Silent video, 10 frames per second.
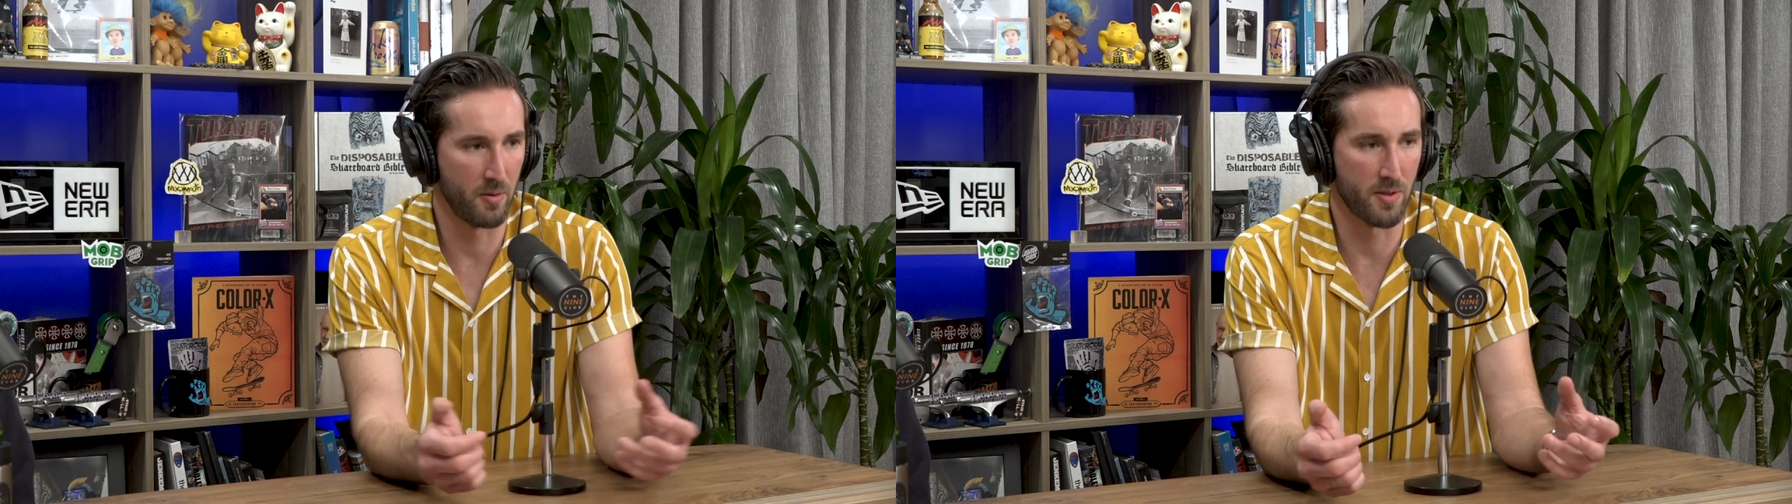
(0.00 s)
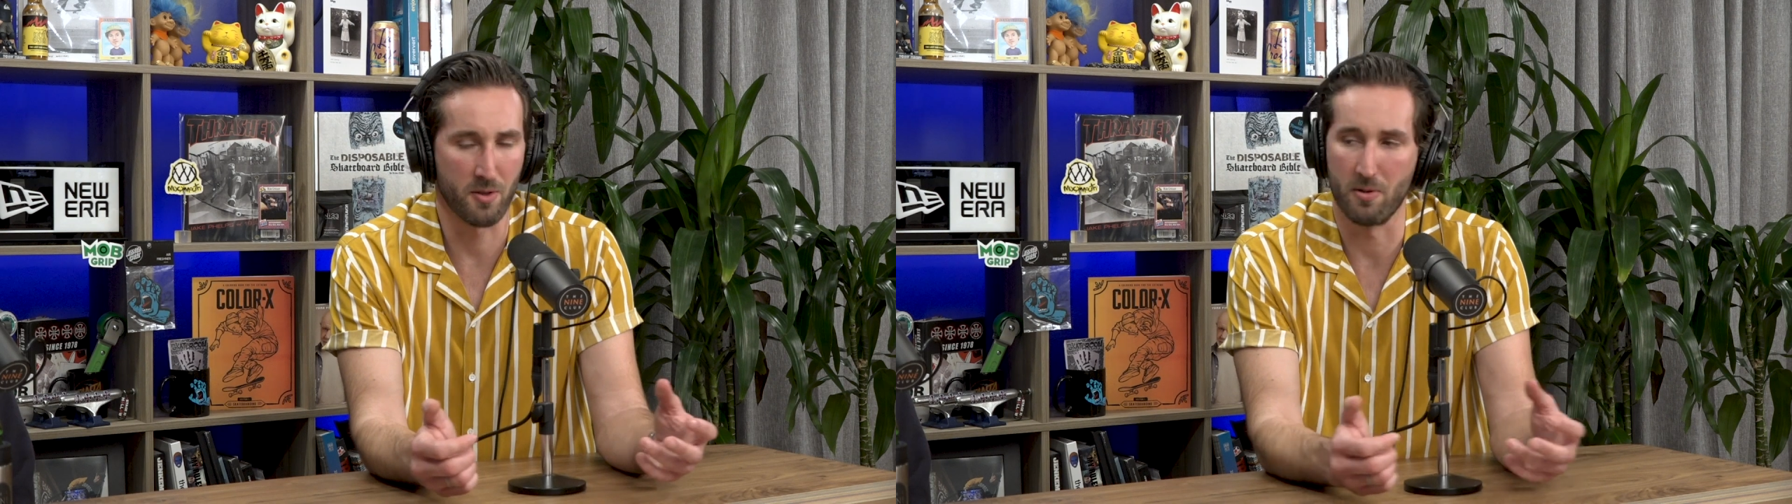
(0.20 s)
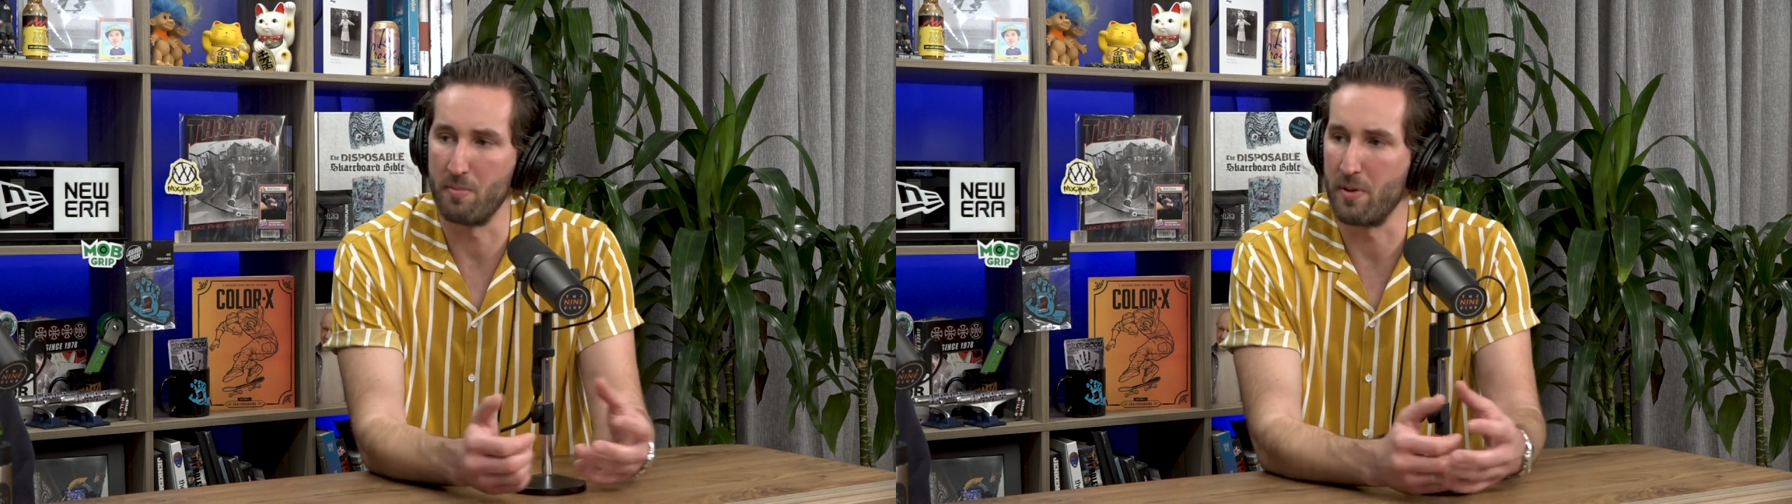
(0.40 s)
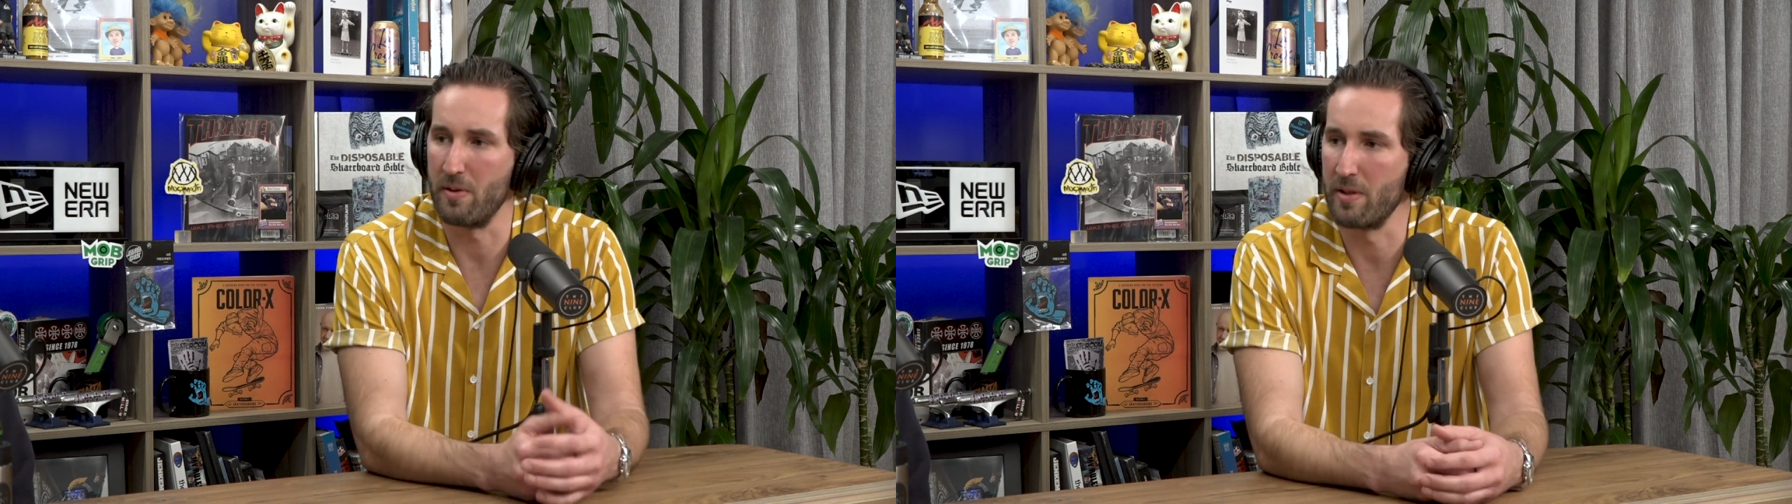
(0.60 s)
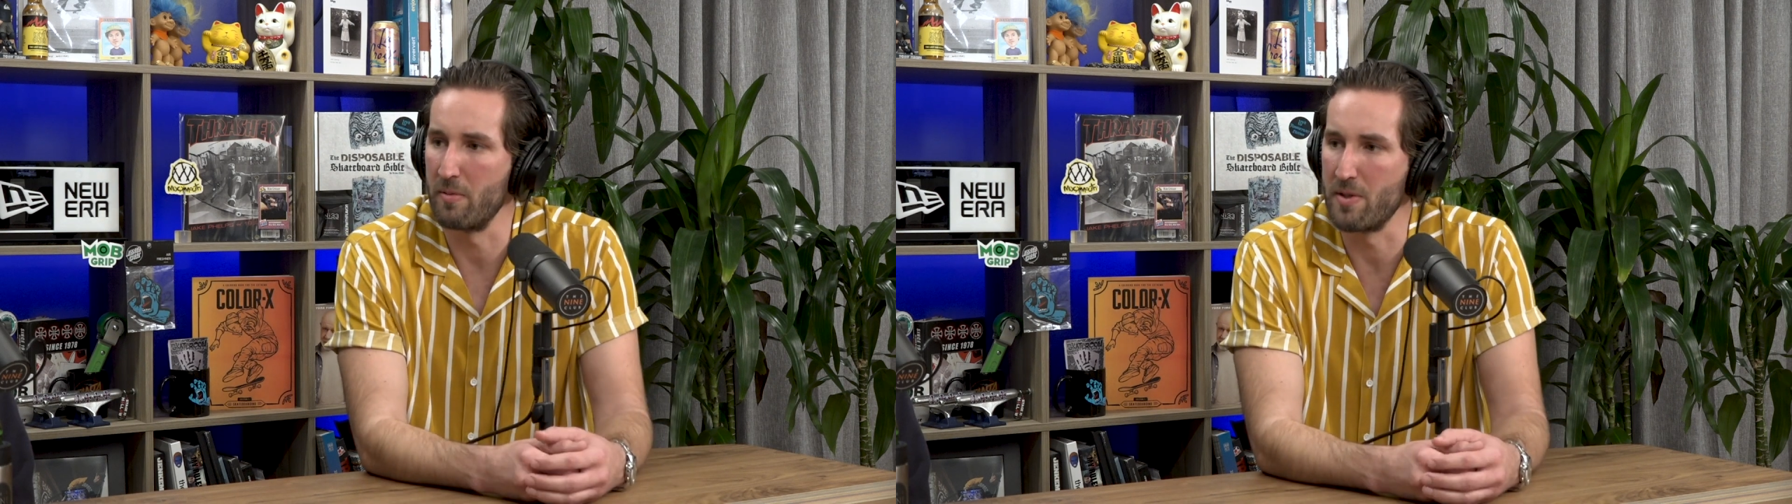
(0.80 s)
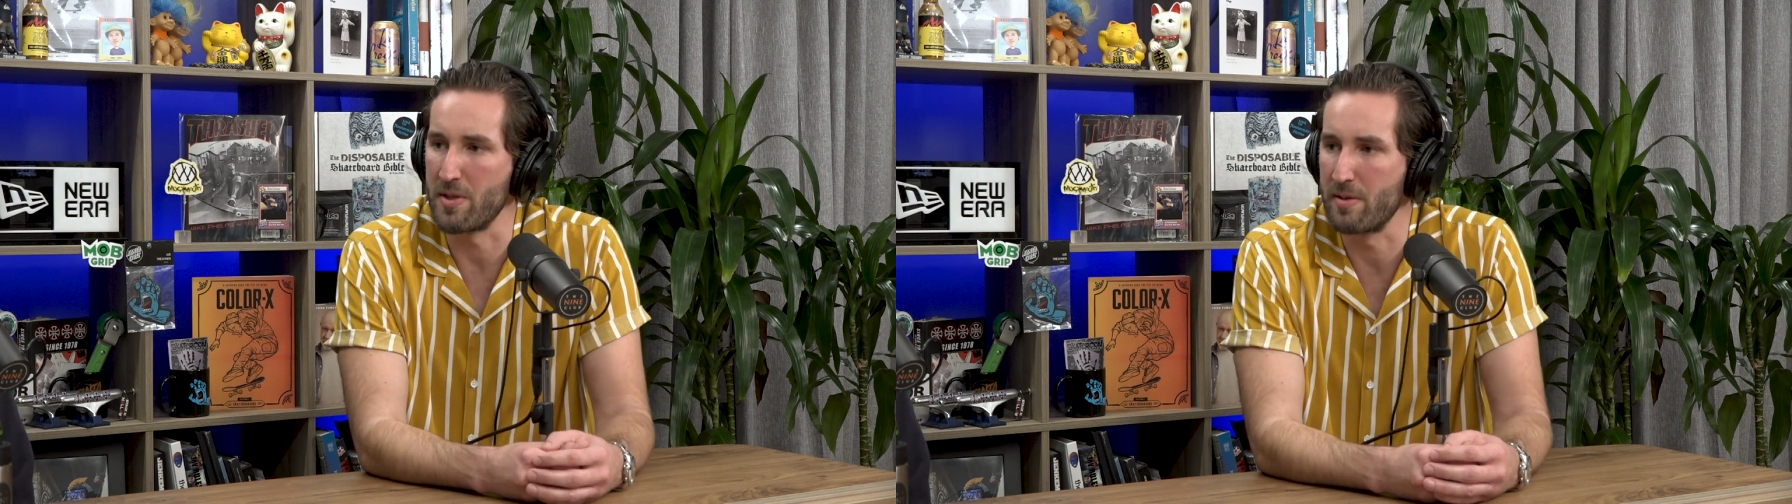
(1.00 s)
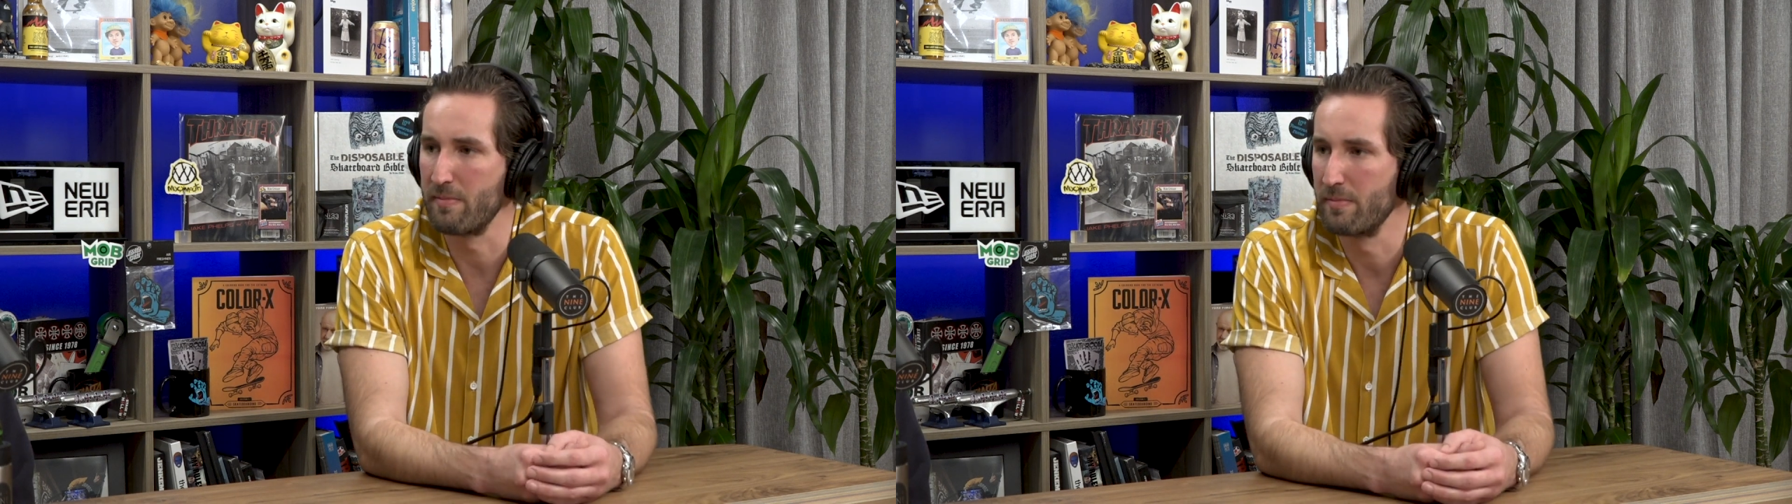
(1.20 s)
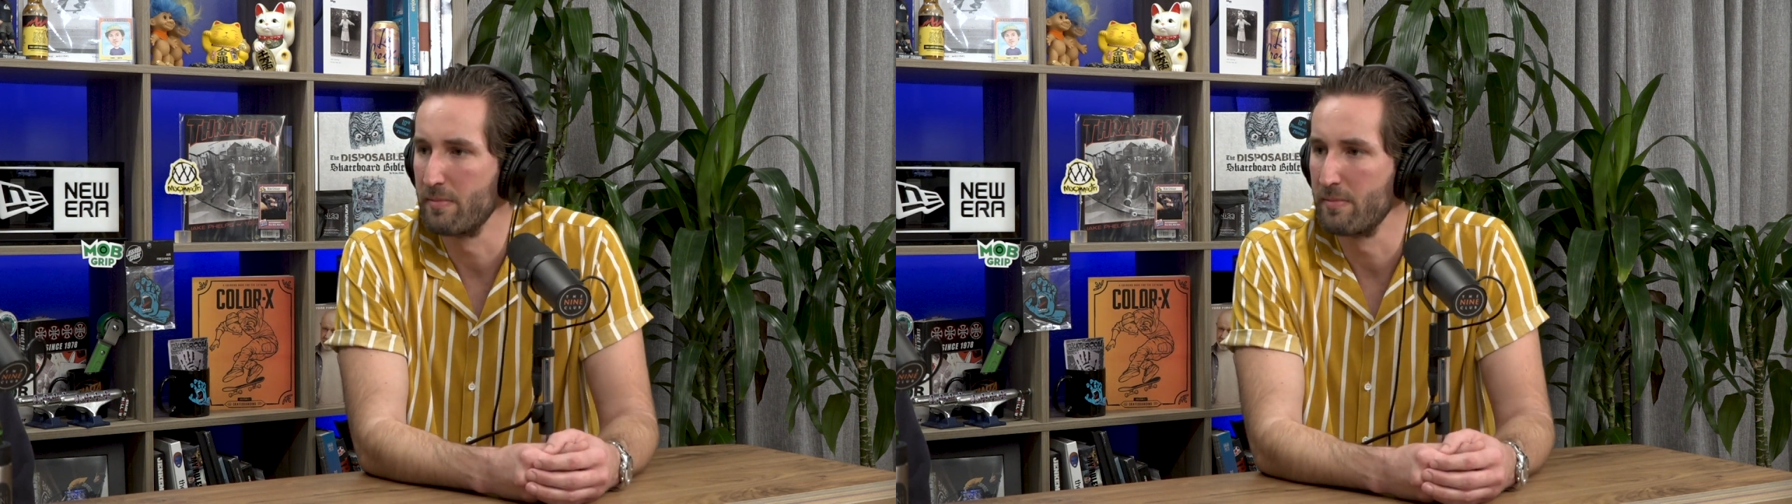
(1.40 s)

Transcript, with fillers: You unscrew the bolt and it would just